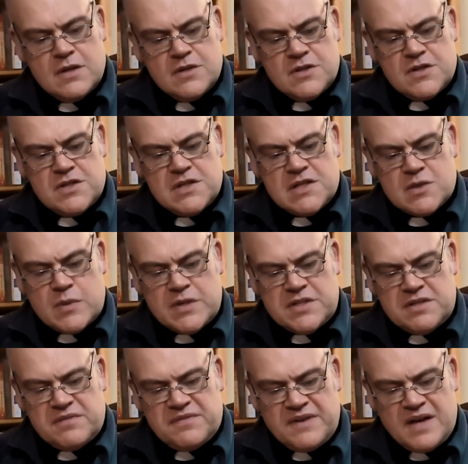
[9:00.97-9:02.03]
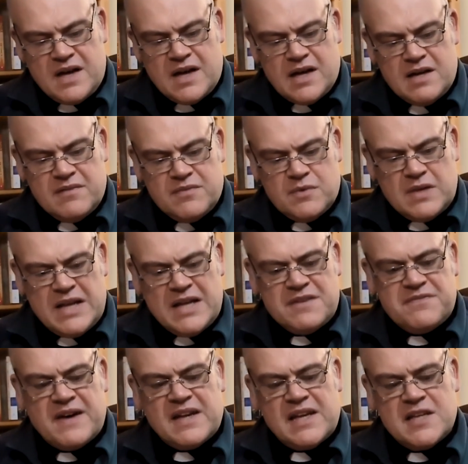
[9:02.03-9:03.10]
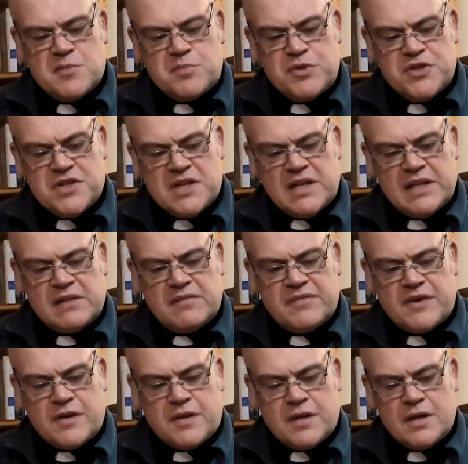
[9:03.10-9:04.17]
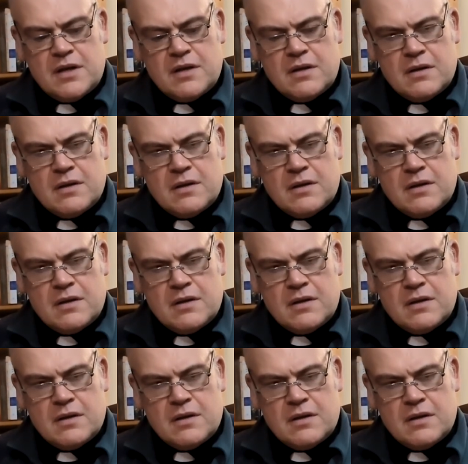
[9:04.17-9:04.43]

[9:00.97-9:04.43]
So this is 25. In fact, let's push it a little further.